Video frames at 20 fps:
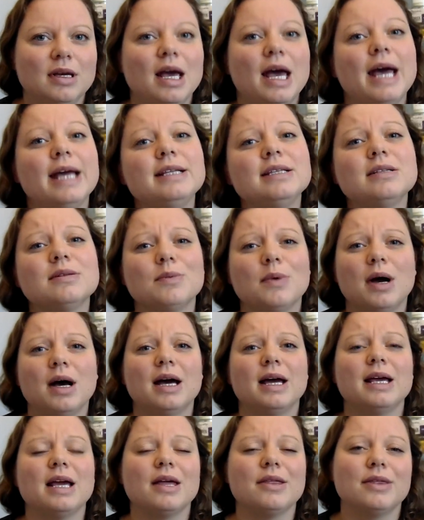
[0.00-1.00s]
Hence
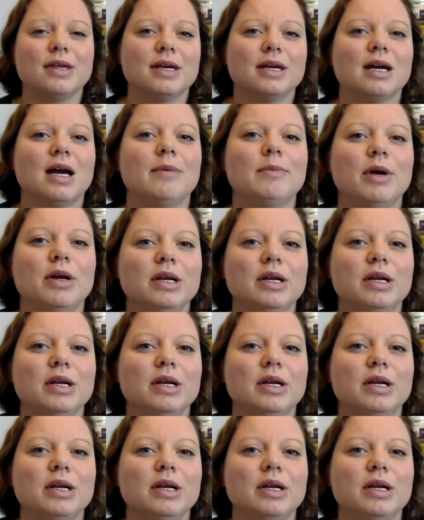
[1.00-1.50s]
why I think I'm